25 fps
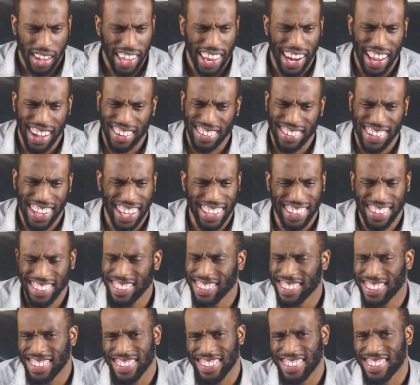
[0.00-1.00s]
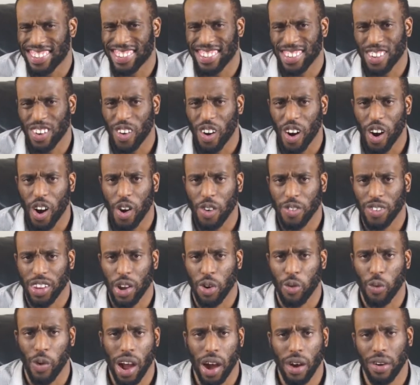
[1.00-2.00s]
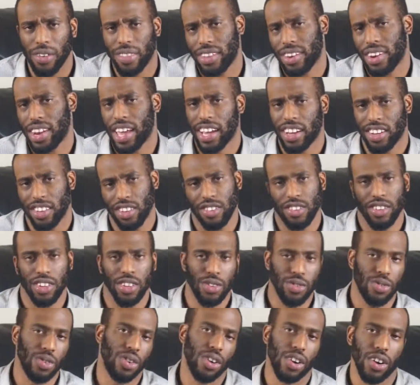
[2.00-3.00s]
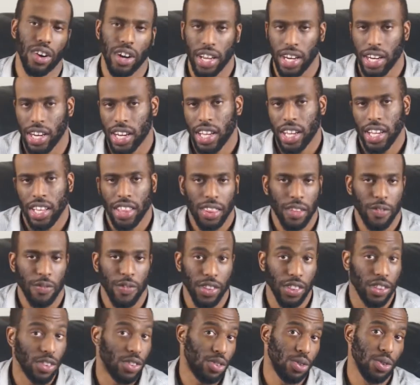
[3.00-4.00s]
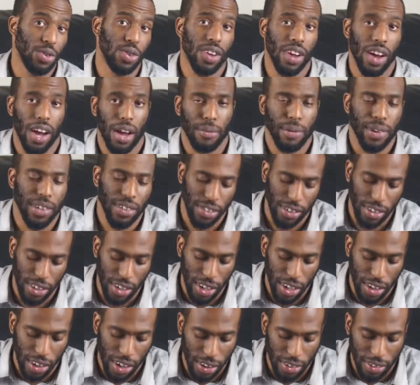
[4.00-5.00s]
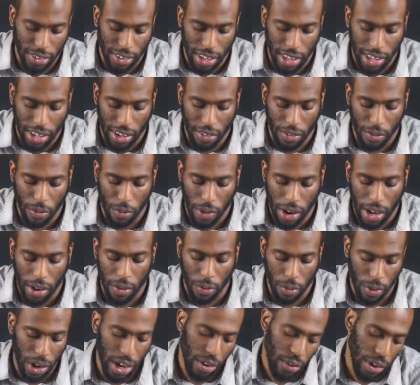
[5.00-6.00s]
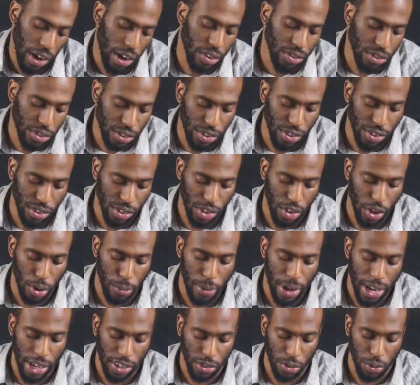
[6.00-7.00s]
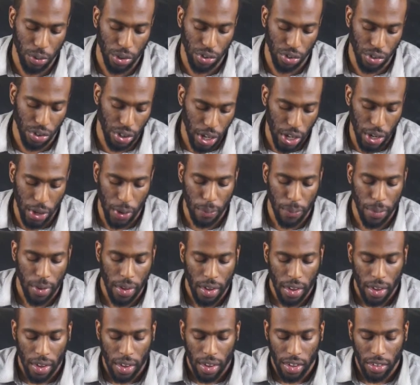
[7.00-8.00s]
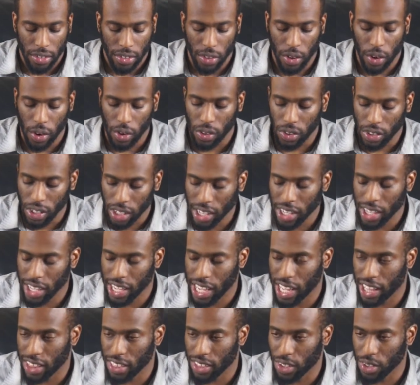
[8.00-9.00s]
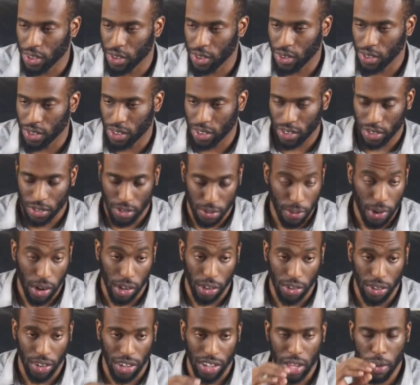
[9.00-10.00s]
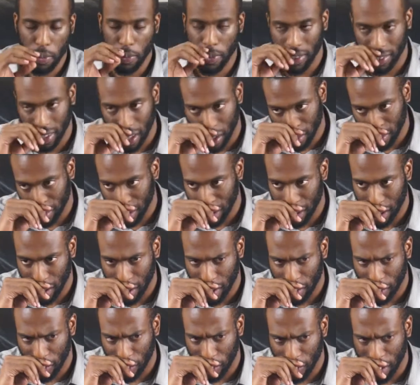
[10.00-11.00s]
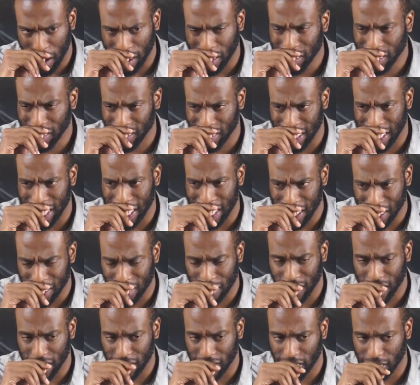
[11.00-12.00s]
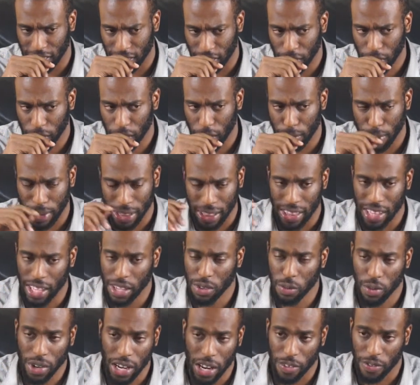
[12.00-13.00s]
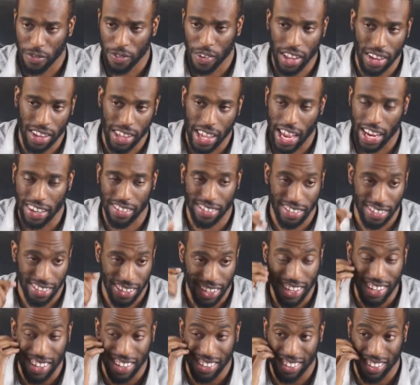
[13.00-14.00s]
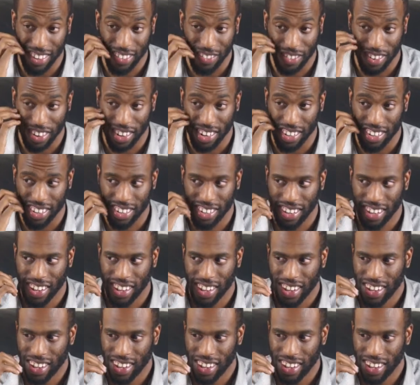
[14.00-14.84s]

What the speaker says: And I was like, this is just so off. Like, why would they not continue on the 52 comics, you know? I was like, why don't you just go back to what you know? So looking at those small little clippets, I was like, wow, this is an interesting story. But then when they finally actually did get to the first